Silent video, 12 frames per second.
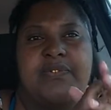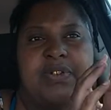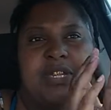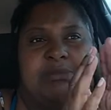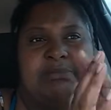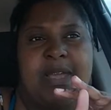
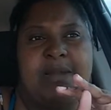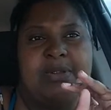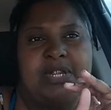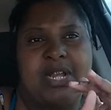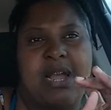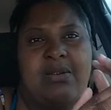for this
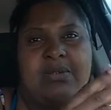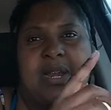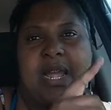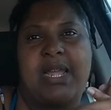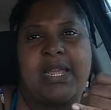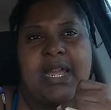baby shower.
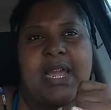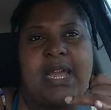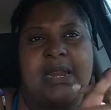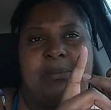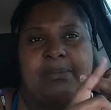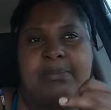Like, I
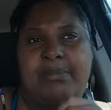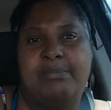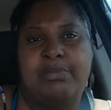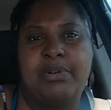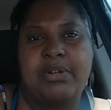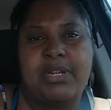gotta
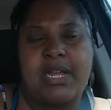book